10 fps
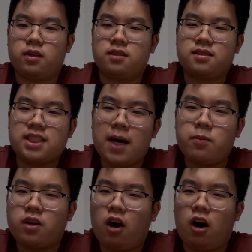can
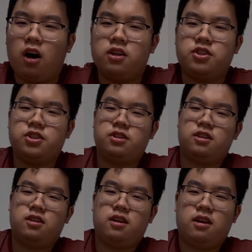sabotage
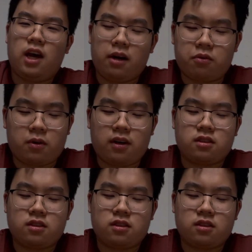everyone